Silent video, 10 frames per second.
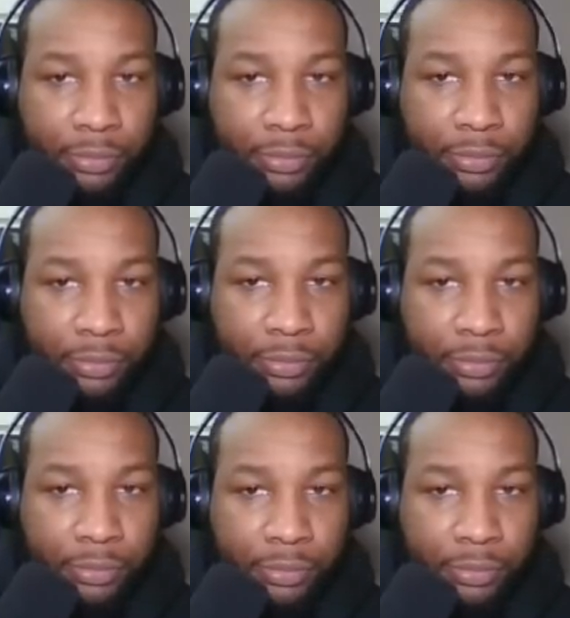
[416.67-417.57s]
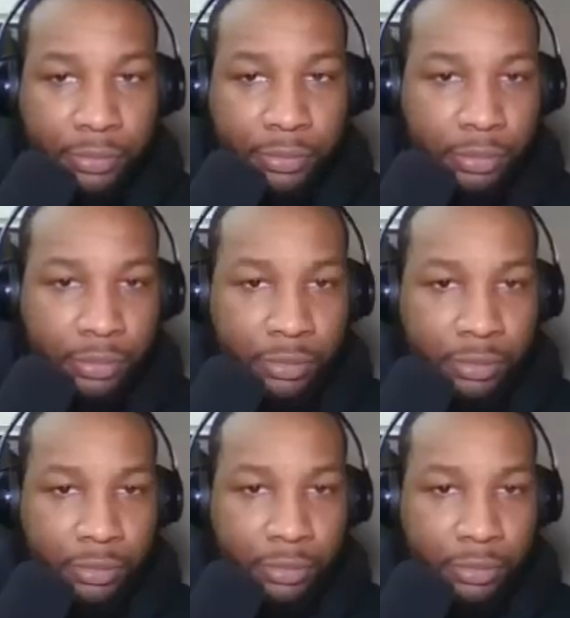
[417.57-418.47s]

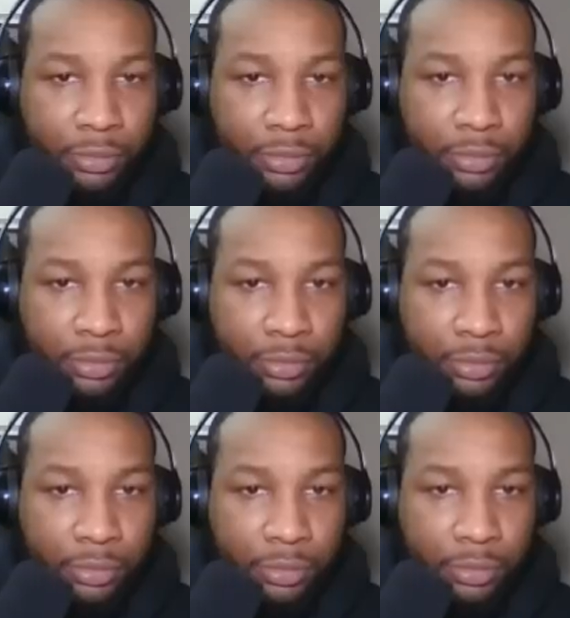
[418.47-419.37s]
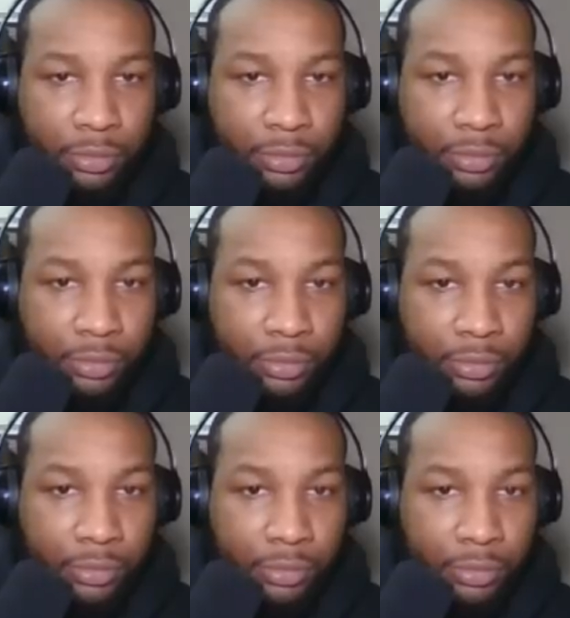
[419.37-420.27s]

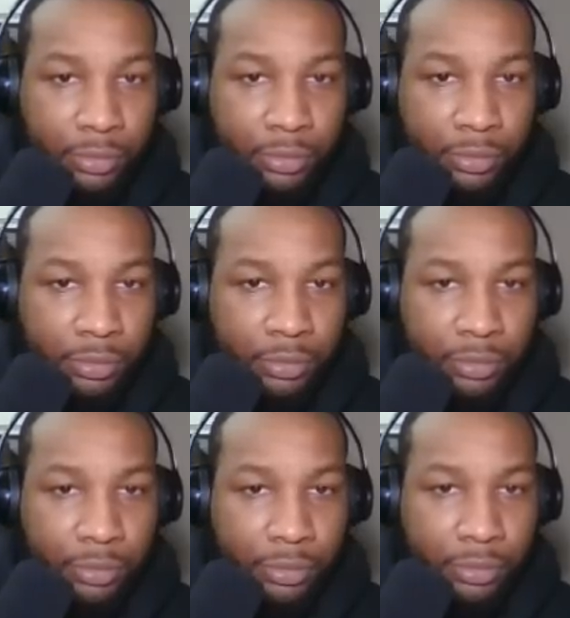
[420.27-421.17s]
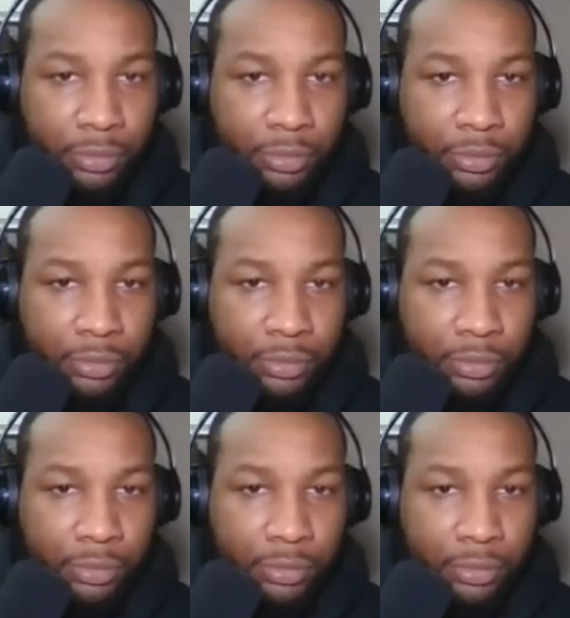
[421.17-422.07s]

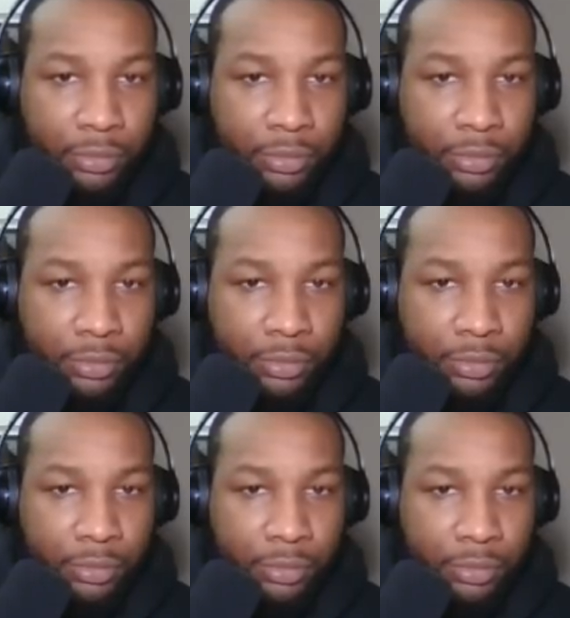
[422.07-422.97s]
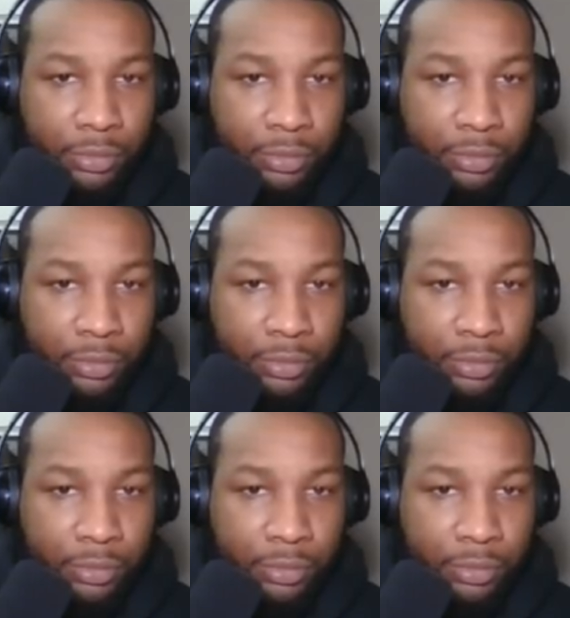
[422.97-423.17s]
(not speaking)